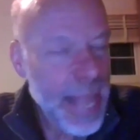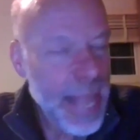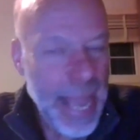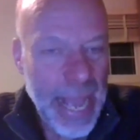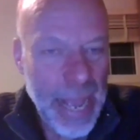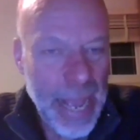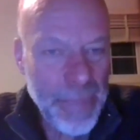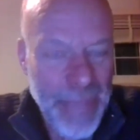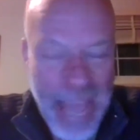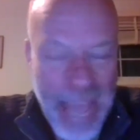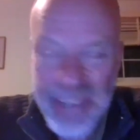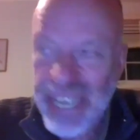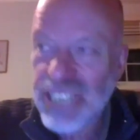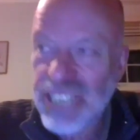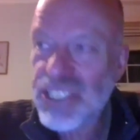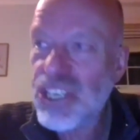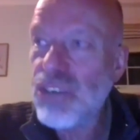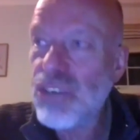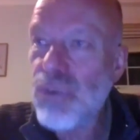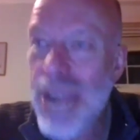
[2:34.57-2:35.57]
and
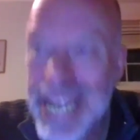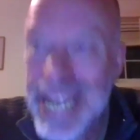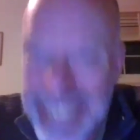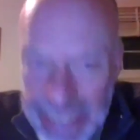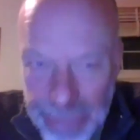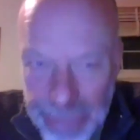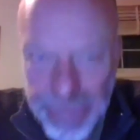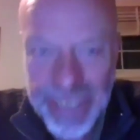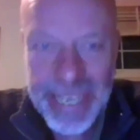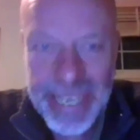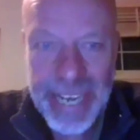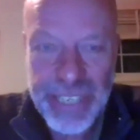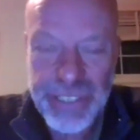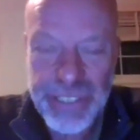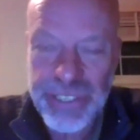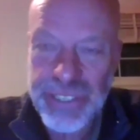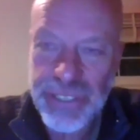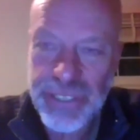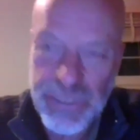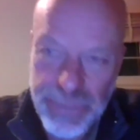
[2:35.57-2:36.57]
has great
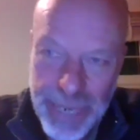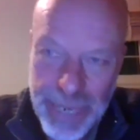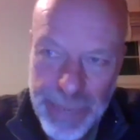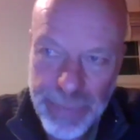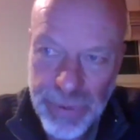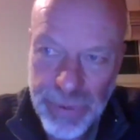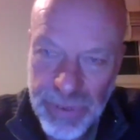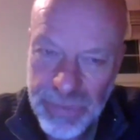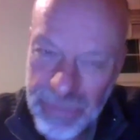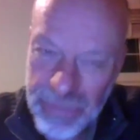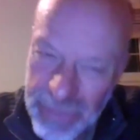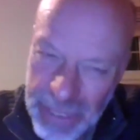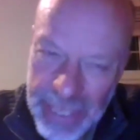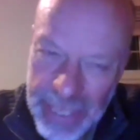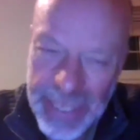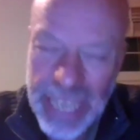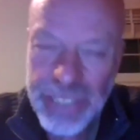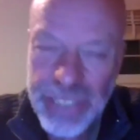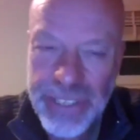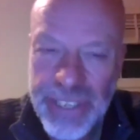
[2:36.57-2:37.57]
implications, because people
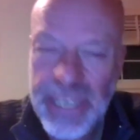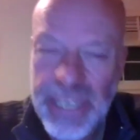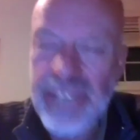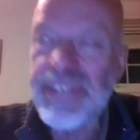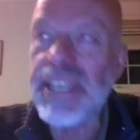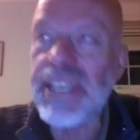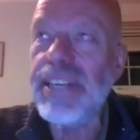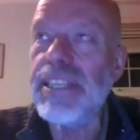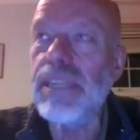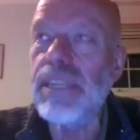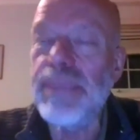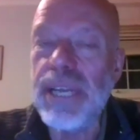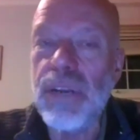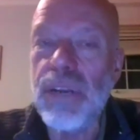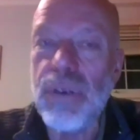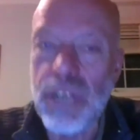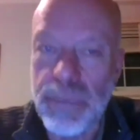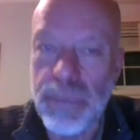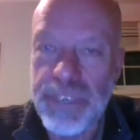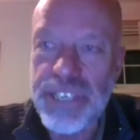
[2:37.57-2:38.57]
actually they're living a little bit
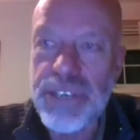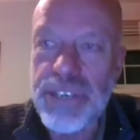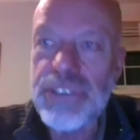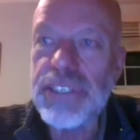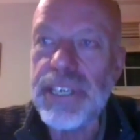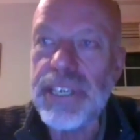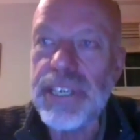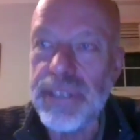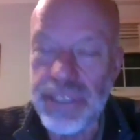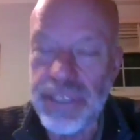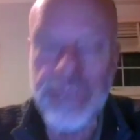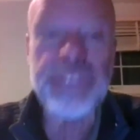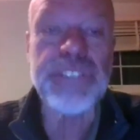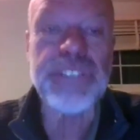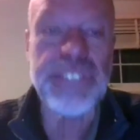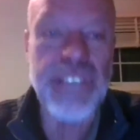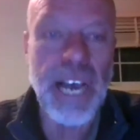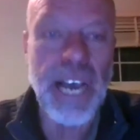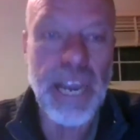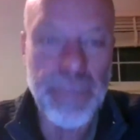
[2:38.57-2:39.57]
longer, usually
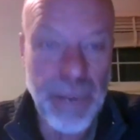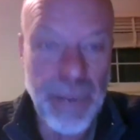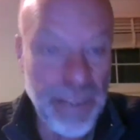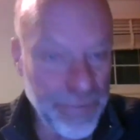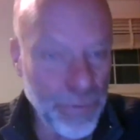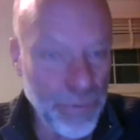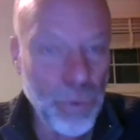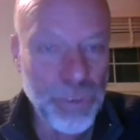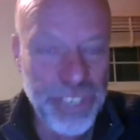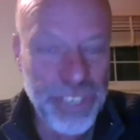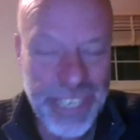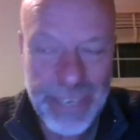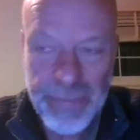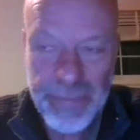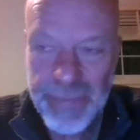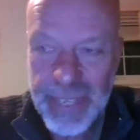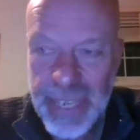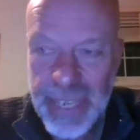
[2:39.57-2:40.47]
used to die by 40.